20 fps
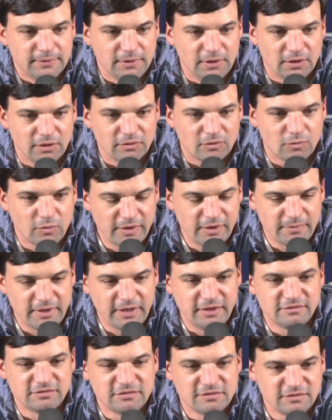You know, the Quay
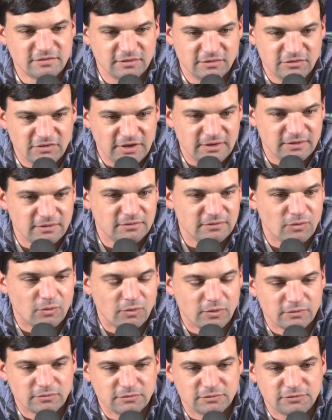Mazes, the Jalen
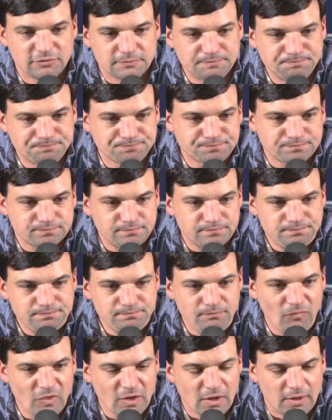Thorntons,
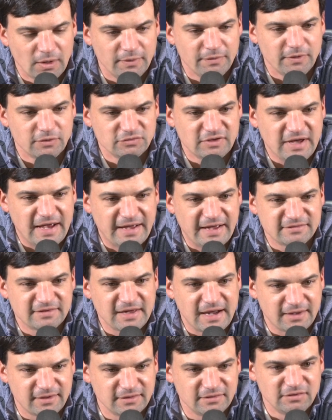those guys
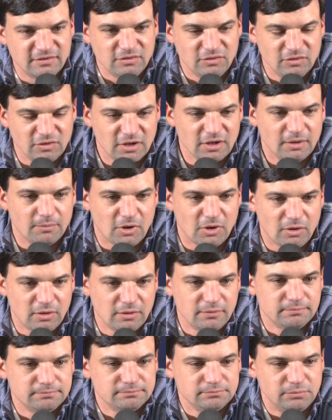got to continue to come
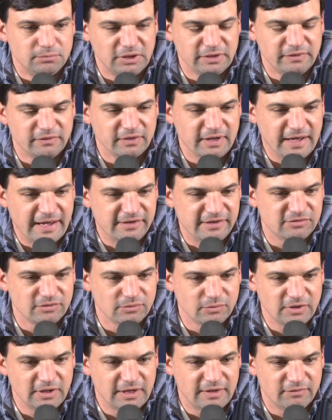on. But they're guys
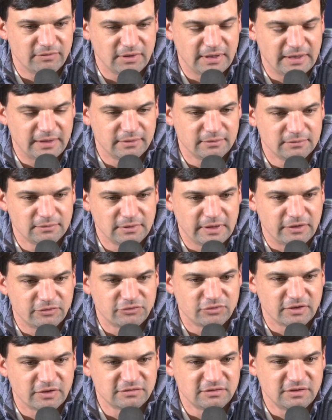that we have a lot of
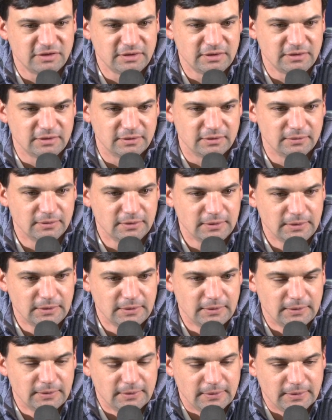trust in,
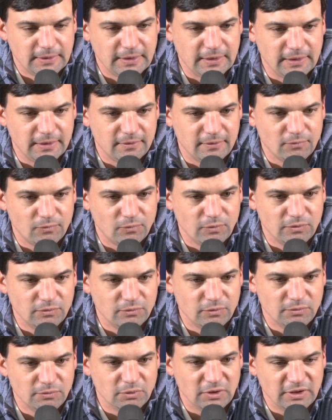and
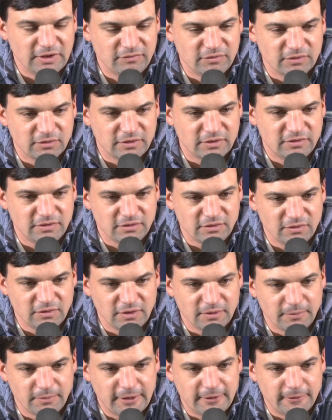we believe they'll continue to
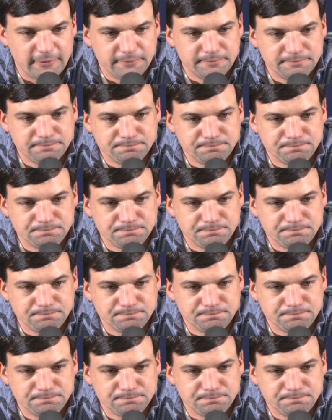get better.